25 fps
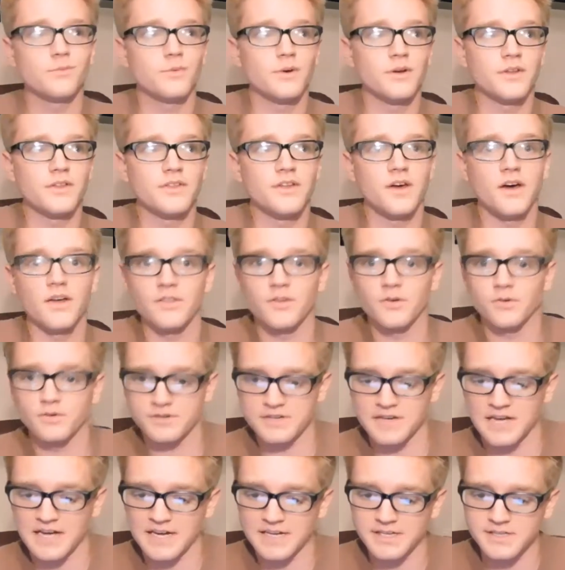with other
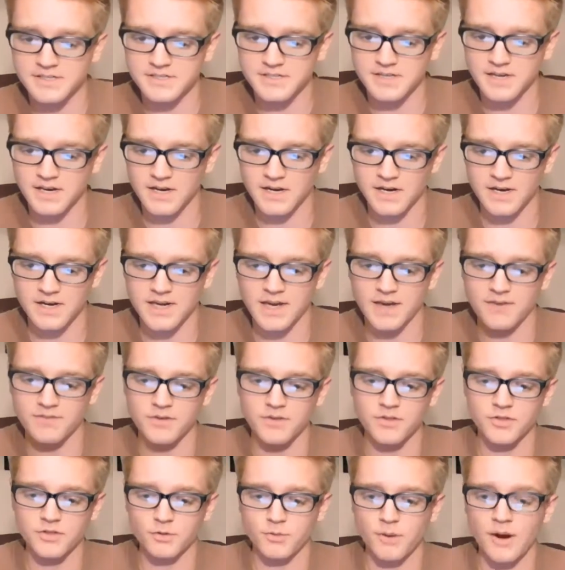dates
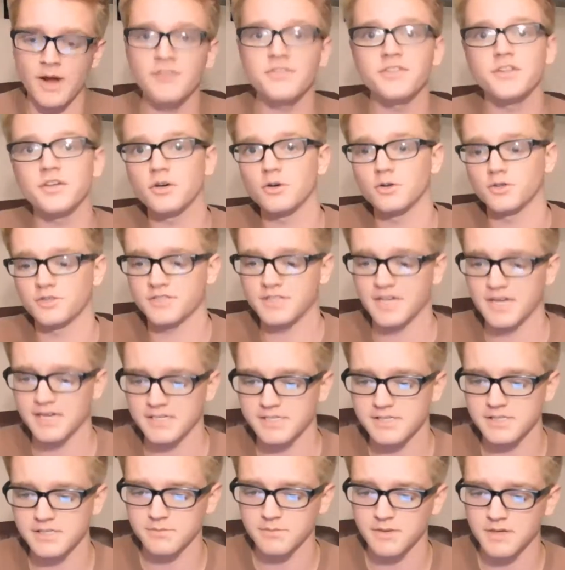given throughout the Old
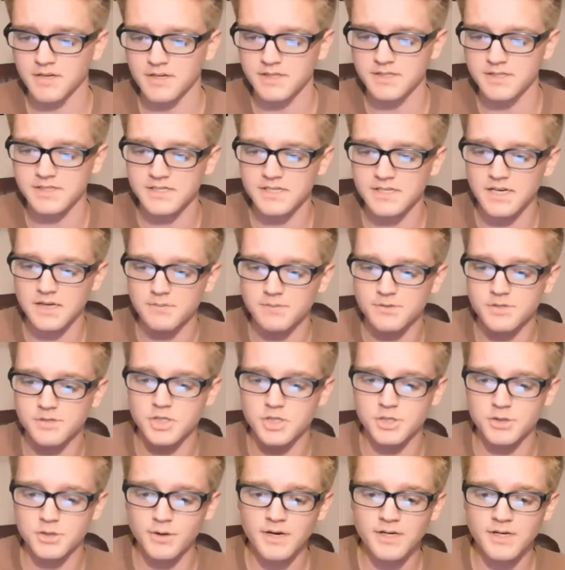Testament seems to
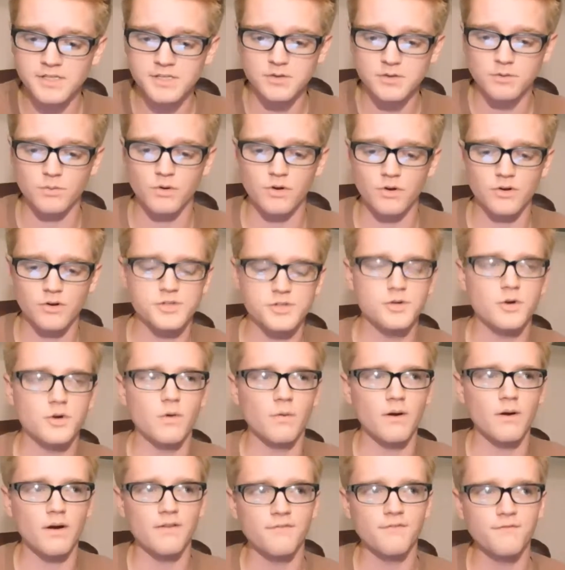trace the world to
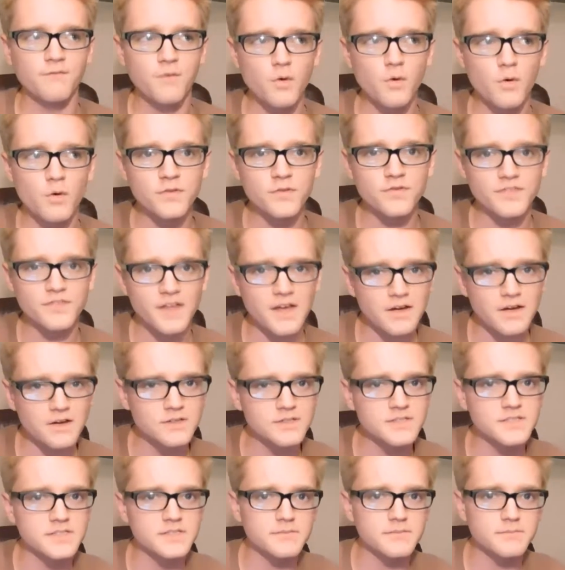around
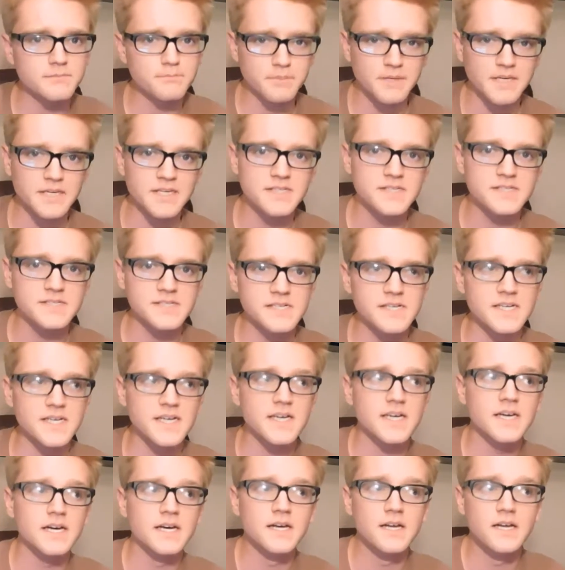4000
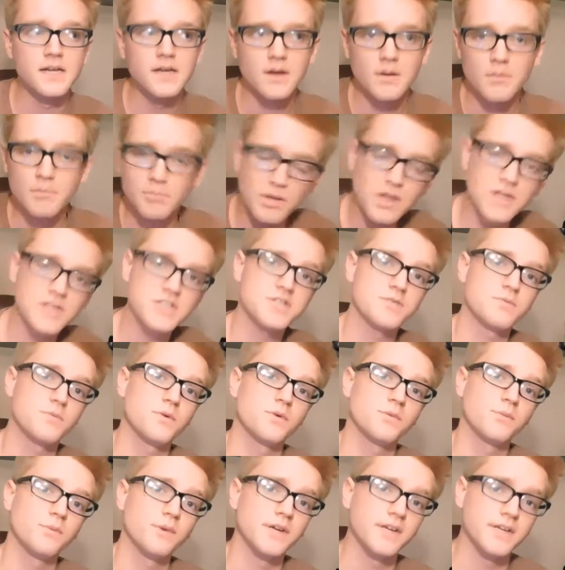BC plus
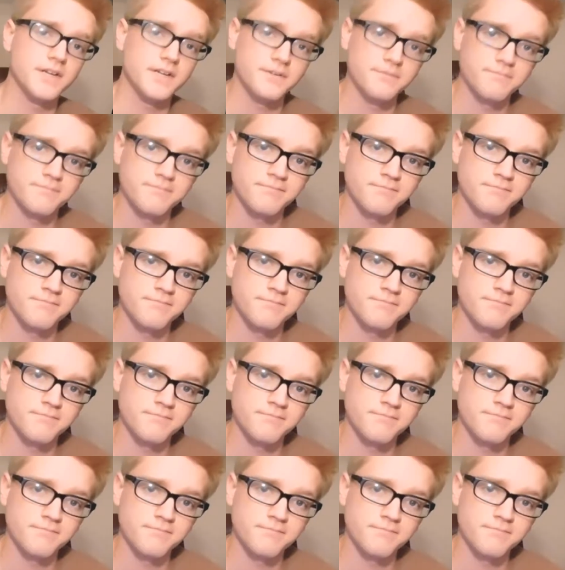1 week.